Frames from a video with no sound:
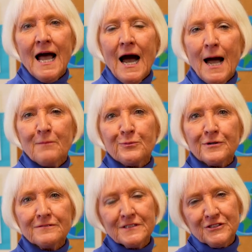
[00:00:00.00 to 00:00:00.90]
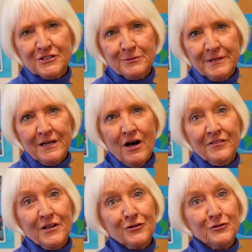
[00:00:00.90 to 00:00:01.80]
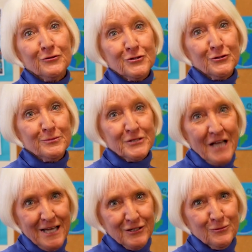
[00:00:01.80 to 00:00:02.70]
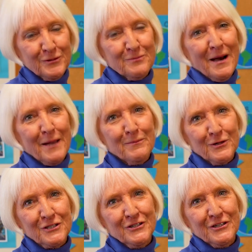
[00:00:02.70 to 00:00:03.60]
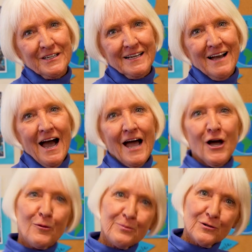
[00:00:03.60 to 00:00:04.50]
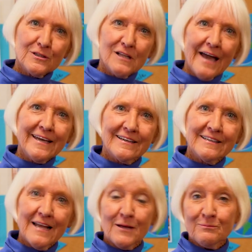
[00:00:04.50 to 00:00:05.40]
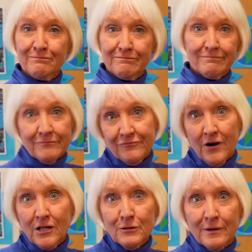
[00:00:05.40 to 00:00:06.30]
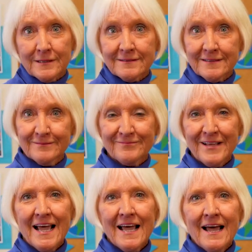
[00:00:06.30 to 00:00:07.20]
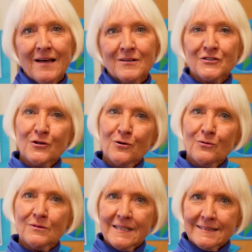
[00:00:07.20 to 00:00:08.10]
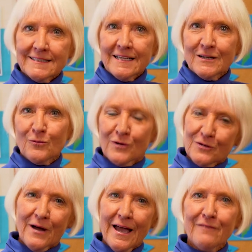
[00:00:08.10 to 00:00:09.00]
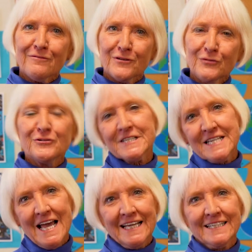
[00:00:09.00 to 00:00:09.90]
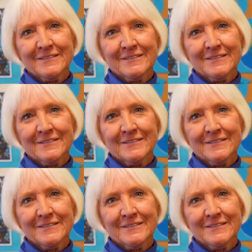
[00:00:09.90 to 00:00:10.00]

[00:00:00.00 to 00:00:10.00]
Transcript: I'm privileged to be on their YouTube channel with my book nook. I hope you'll like it and follow us. So let's see, what do I have for you today?